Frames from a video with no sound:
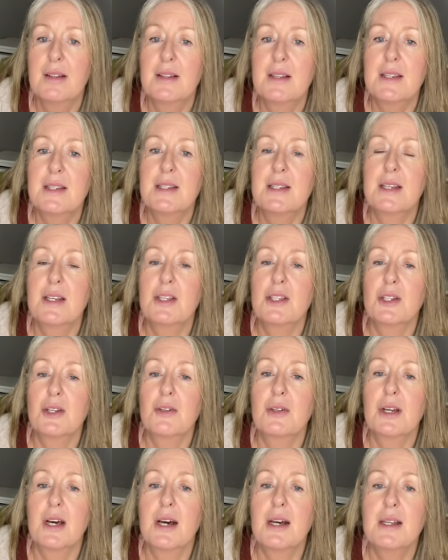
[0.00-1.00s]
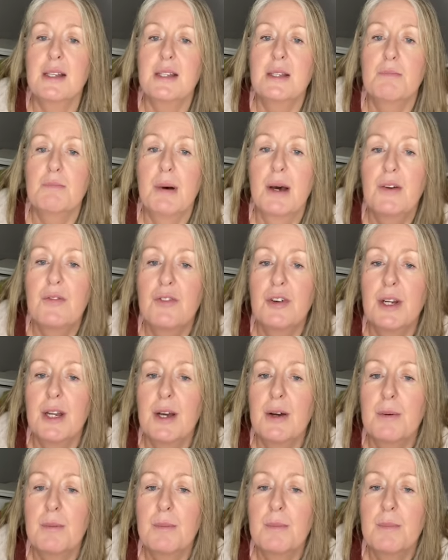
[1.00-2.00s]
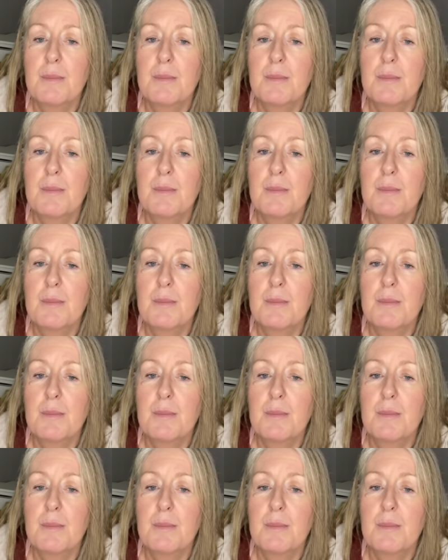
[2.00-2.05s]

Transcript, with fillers: See you soon, guys. Bye for now.